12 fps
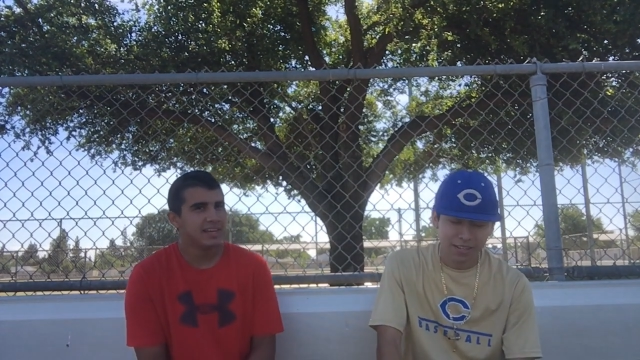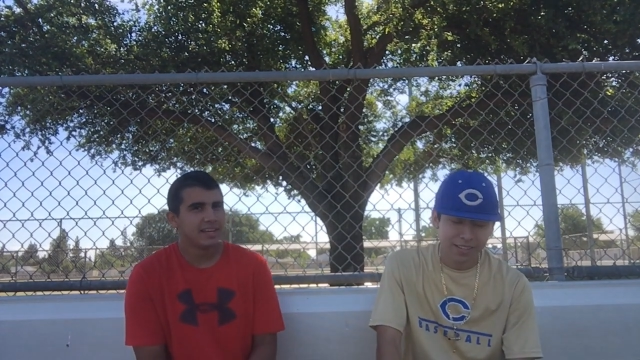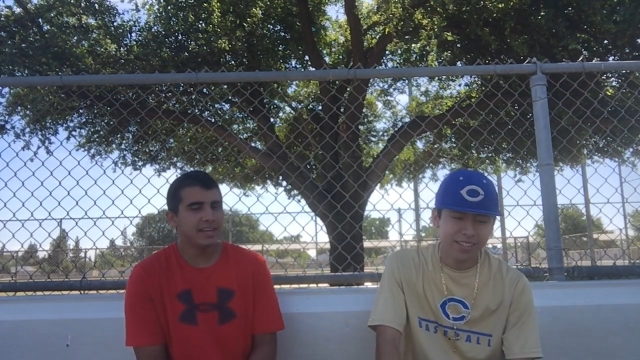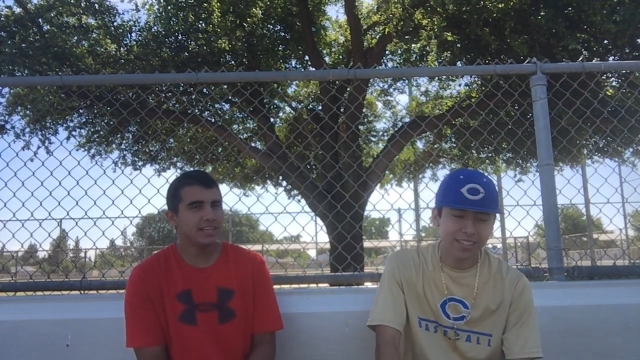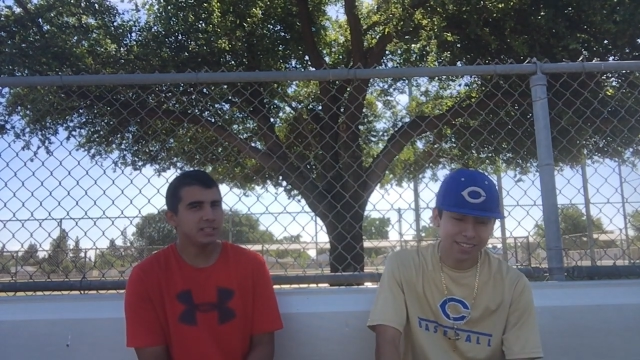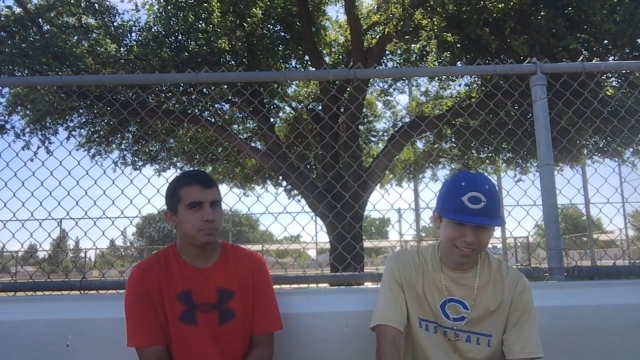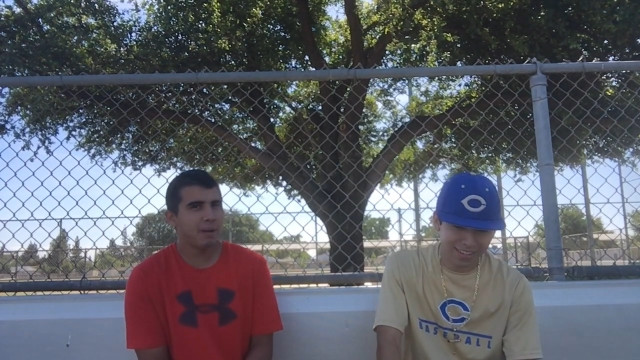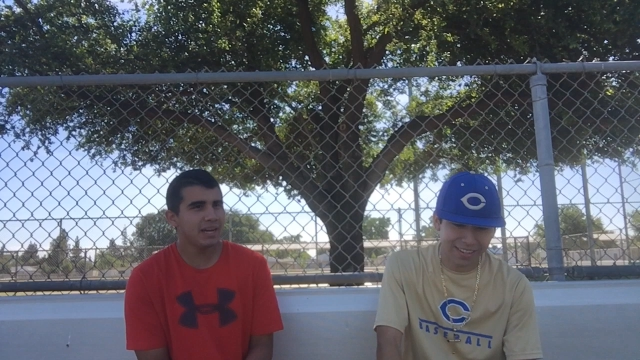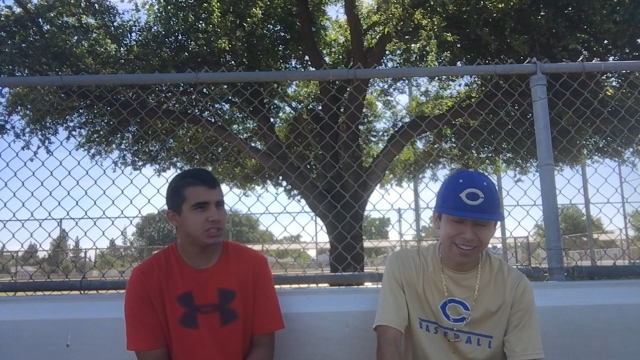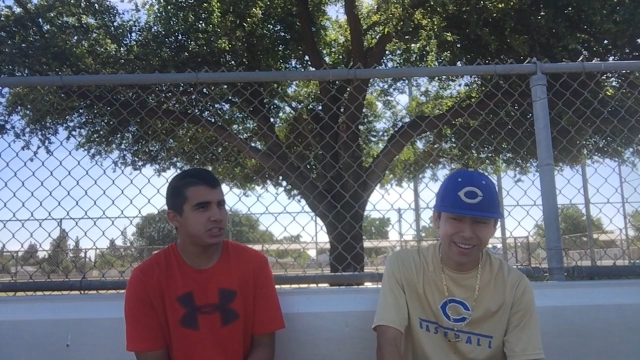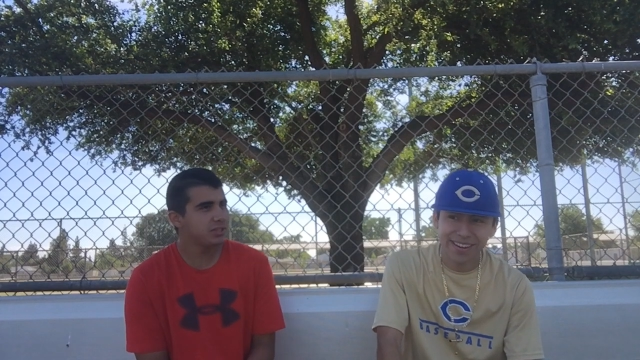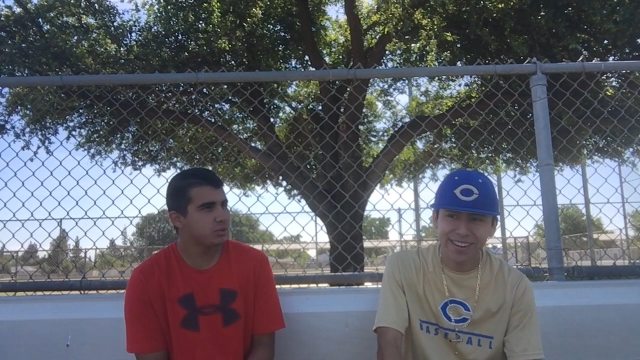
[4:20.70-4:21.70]
Speaker 1: In his
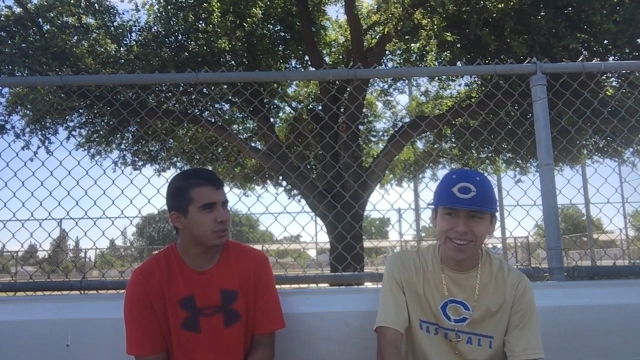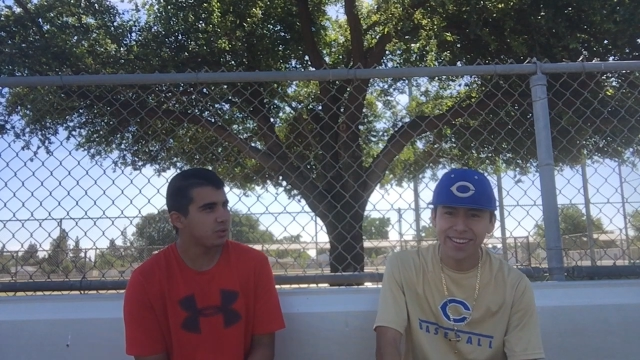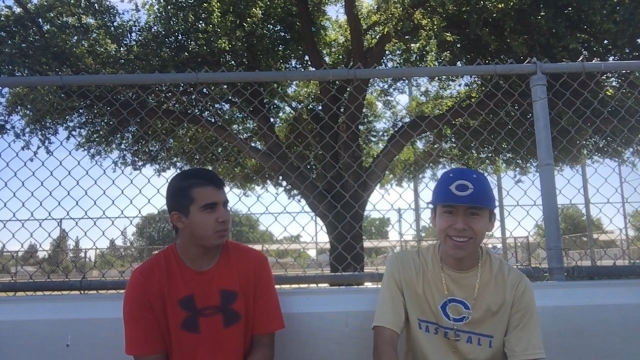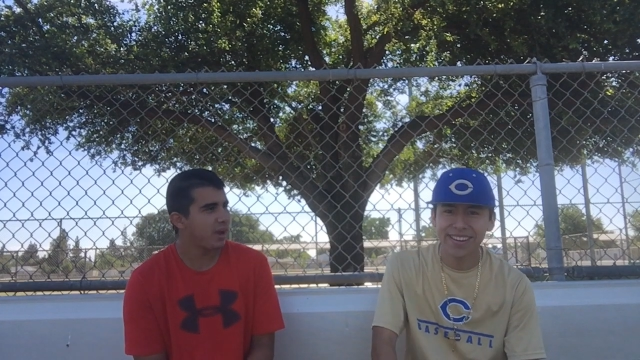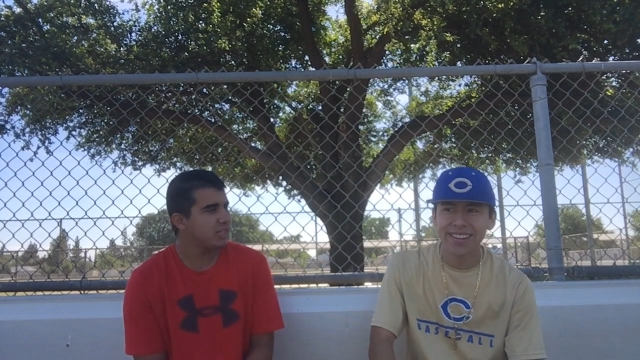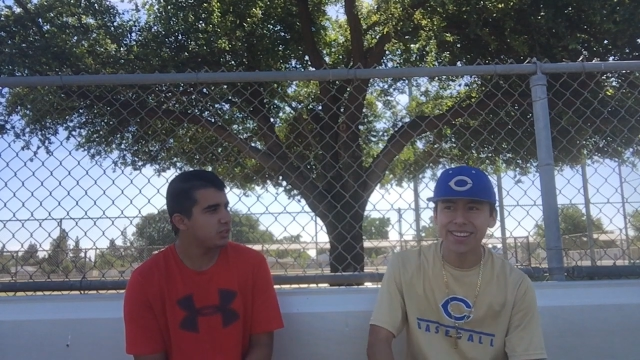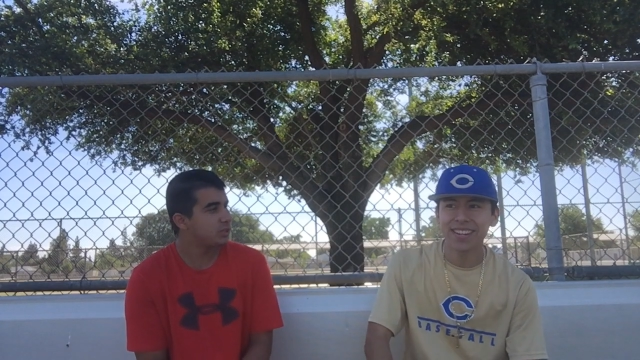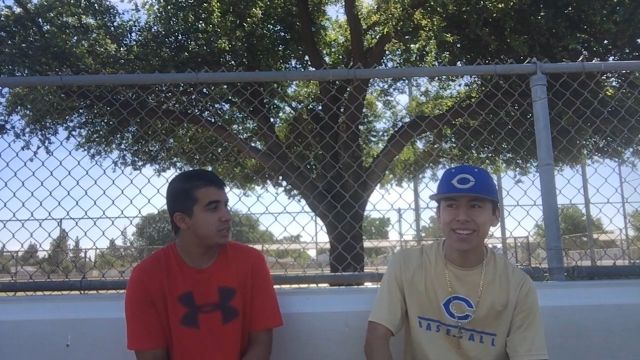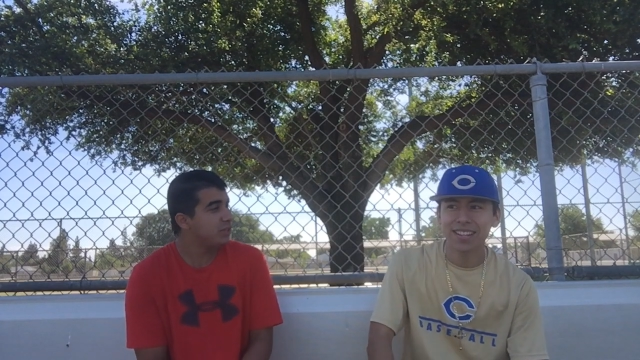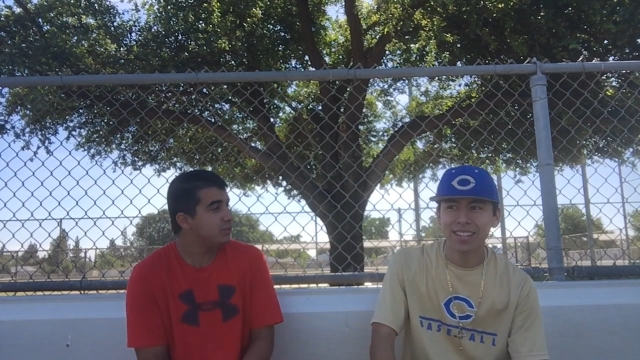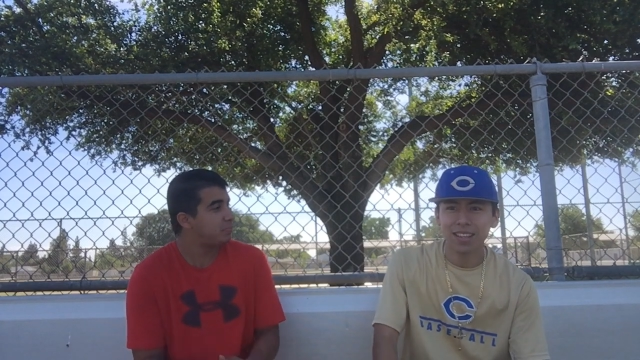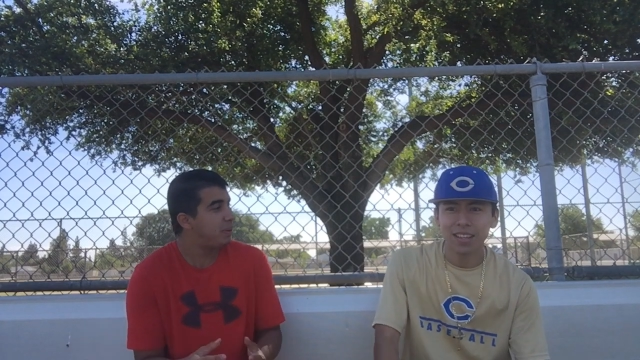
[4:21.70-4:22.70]
best years with the Rangers,
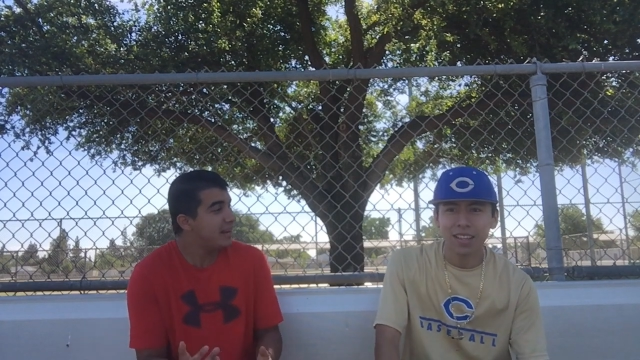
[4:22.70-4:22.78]
he used PED